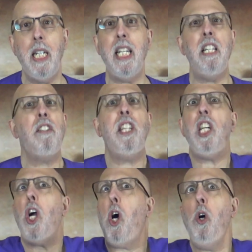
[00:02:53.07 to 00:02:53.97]
is
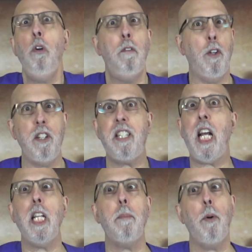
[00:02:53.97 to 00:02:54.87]
the over
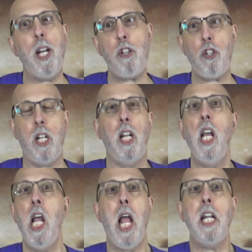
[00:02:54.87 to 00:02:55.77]
celebration
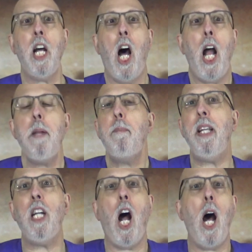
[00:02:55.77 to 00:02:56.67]
and
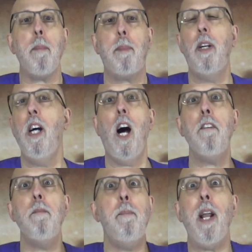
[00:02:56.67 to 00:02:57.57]
hyping up
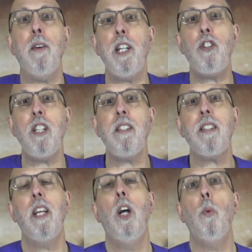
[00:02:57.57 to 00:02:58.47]
of marriages,